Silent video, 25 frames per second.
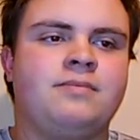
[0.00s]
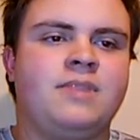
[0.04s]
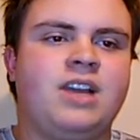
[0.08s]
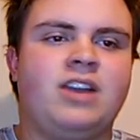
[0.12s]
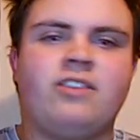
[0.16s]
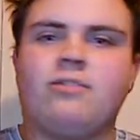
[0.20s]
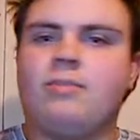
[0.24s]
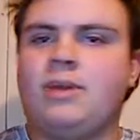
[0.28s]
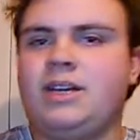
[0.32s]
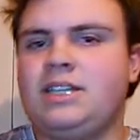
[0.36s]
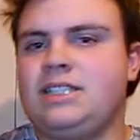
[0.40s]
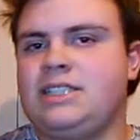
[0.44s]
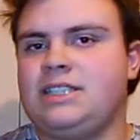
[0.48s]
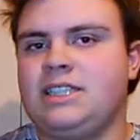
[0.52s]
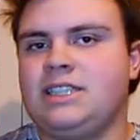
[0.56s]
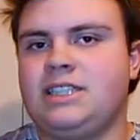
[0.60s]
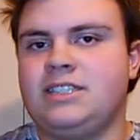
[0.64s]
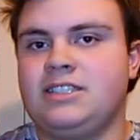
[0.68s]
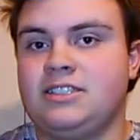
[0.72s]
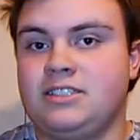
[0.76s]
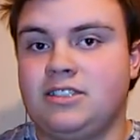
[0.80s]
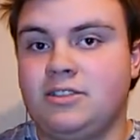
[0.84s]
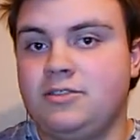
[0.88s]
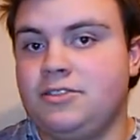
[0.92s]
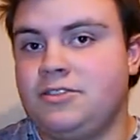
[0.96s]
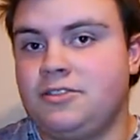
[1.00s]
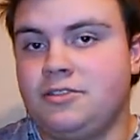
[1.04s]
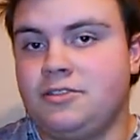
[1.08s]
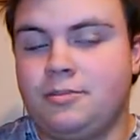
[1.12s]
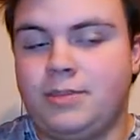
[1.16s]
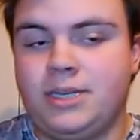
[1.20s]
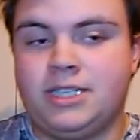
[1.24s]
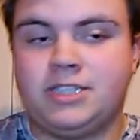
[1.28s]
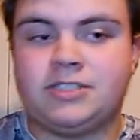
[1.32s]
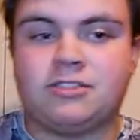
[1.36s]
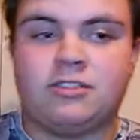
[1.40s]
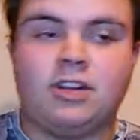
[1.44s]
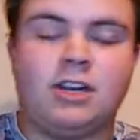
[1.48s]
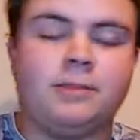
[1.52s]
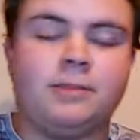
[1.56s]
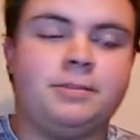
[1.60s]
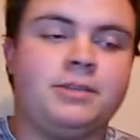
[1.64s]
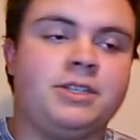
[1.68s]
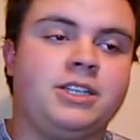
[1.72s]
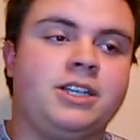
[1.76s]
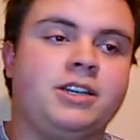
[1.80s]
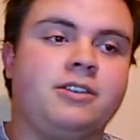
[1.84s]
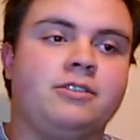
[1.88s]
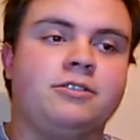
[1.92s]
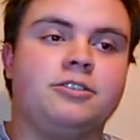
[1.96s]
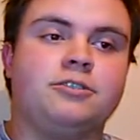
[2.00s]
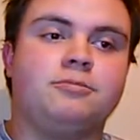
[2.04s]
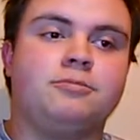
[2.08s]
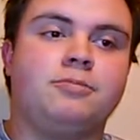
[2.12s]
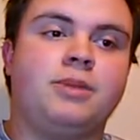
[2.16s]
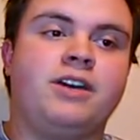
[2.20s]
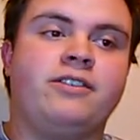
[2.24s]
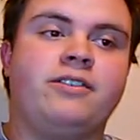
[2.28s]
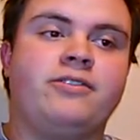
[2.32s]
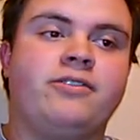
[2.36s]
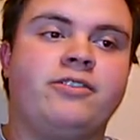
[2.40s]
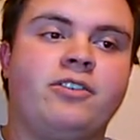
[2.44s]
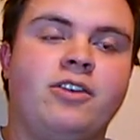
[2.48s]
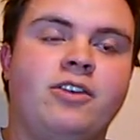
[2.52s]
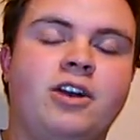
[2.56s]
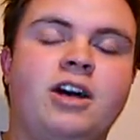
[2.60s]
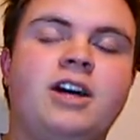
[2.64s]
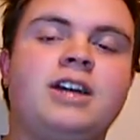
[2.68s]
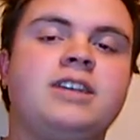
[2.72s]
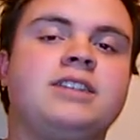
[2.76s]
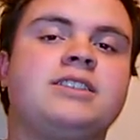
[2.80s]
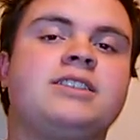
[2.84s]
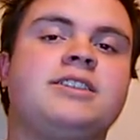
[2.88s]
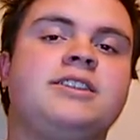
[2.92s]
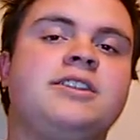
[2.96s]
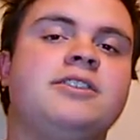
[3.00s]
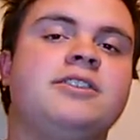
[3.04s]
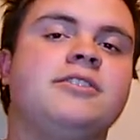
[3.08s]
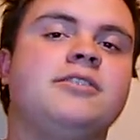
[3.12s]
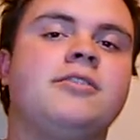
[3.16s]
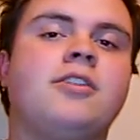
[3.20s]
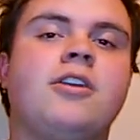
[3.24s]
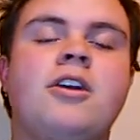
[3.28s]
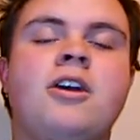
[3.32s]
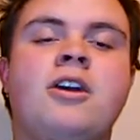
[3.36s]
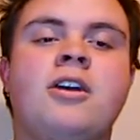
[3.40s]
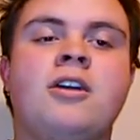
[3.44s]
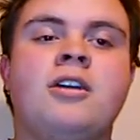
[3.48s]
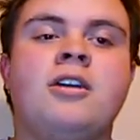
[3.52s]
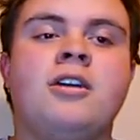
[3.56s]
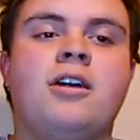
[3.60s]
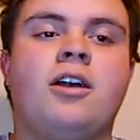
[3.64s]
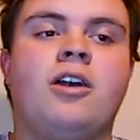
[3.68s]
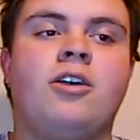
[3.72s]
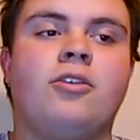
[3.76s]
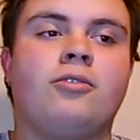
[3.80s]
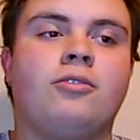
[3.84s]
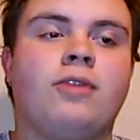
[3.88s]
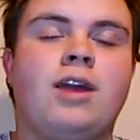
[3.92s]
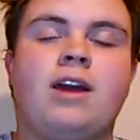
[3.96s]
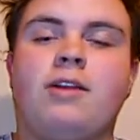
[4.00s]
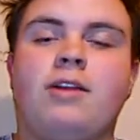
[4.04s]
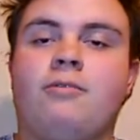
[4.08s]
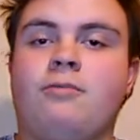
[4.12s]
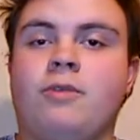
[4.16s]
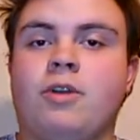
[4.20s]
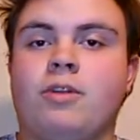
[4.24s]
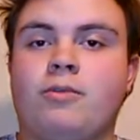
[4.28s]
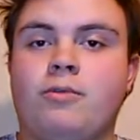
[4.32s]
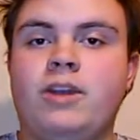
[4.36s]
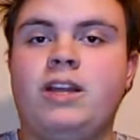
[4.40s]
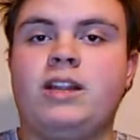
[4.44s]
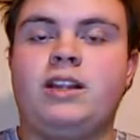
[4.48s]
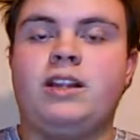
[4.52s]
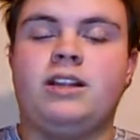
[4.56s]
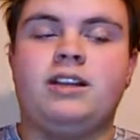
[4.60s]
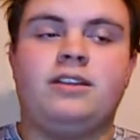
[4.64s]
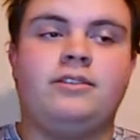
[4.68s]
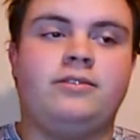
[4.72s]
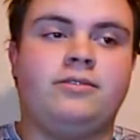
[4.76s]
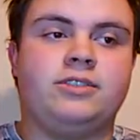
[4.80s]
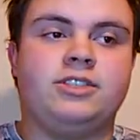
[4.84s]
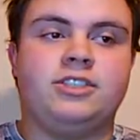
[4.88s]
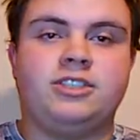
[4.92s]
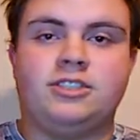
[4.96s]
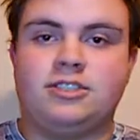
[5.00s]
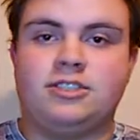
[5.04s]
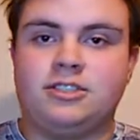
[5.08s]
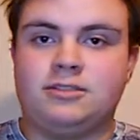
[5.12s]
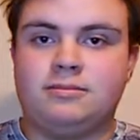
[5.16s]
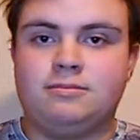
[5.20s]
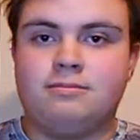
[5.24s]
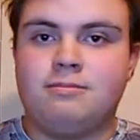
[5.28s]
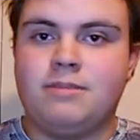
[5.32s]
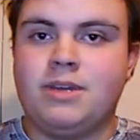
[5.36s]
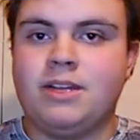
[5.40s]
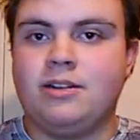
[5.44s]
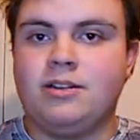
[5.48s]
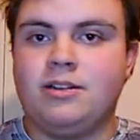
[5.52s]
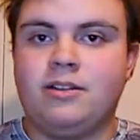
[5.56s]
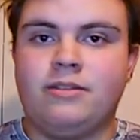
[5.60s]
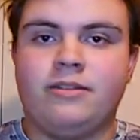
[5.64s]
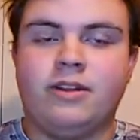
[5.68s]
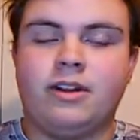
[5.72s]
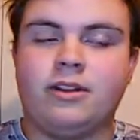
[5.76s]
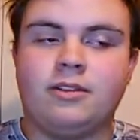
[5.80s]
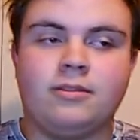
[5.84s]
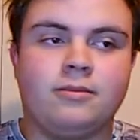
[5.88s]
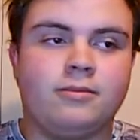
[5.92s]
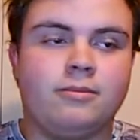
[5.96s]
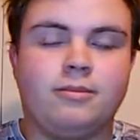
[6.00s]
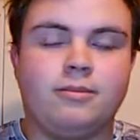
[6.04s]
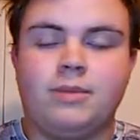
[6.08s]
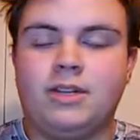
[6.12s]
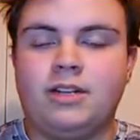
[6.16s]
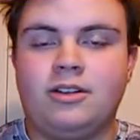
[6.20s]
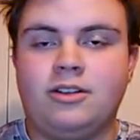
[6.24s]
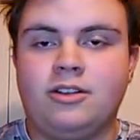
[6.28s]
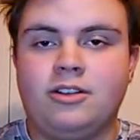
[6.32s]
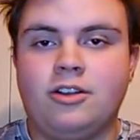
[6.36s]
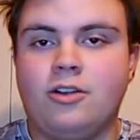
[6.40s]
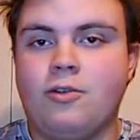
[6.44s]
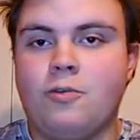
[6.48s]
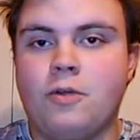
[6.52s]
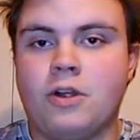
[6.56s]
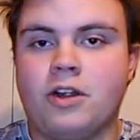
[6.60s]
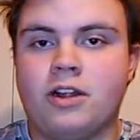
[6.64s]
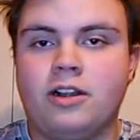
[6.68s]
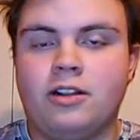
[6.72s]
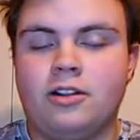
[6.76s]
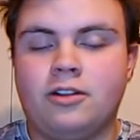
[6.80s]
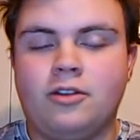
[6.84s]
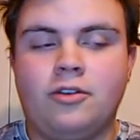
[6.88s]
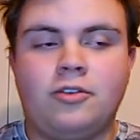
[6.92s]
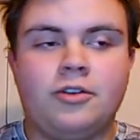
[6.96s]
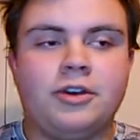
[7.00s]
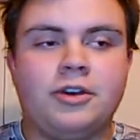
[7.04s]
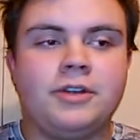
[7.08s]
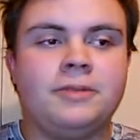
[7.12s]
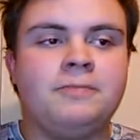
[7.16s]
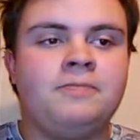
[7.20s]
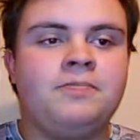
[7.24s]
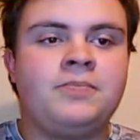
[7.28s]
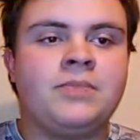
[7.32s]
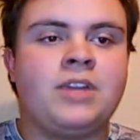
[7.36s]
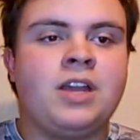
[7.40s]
Everybody says that those are the best crappie colors, but for us here around where we live, which is middle of nowhere, Illinois,